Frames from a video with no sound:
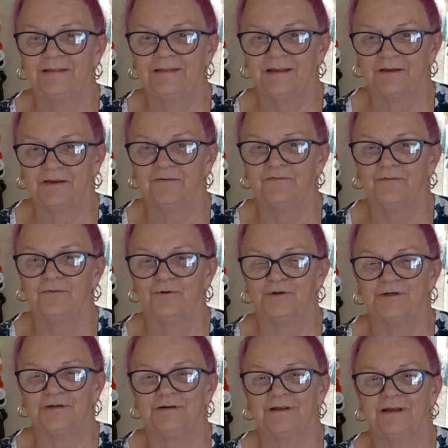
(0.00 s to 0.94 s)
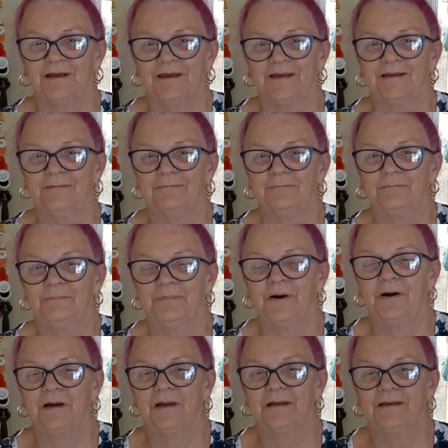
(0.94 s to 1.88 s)
Thank you for watching again.
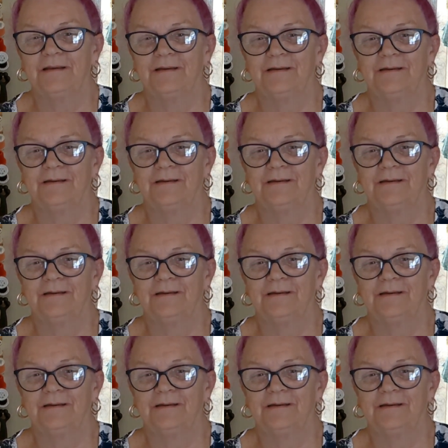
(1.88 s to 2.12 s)
Bye.